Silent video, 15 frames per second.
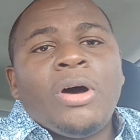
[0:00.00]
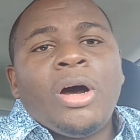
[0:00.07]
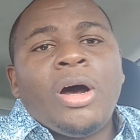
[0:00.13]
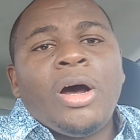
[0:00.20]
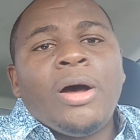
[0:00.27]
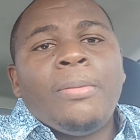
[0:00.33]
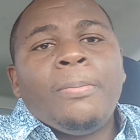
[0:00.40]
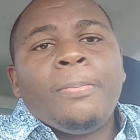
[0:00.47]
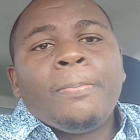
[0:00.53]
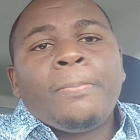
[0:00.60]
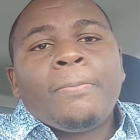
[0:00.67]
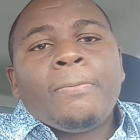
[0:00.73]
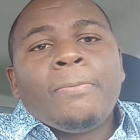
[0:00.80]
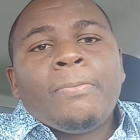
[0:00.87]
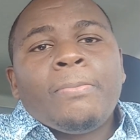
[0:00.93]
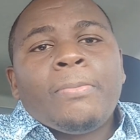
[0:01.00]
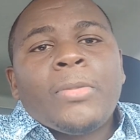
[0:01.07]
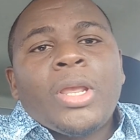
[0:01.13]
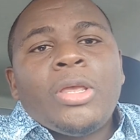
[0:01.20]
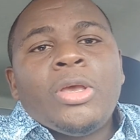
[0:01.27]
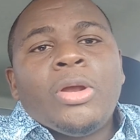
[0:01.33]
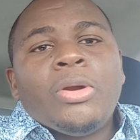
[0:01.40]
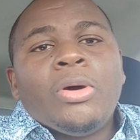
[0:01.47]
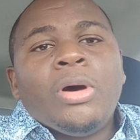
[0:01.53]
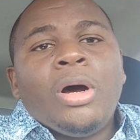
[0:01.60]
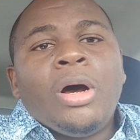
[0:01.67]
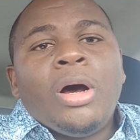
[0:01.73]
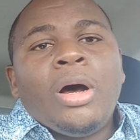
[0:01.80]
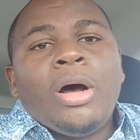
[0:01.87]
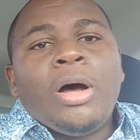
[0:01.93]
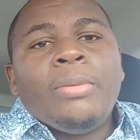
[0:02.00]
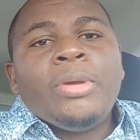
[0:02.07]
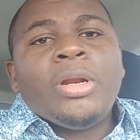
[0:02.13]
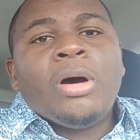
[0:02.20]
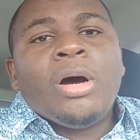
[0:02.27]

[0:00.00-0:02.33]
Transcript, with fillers: um, you know, um, in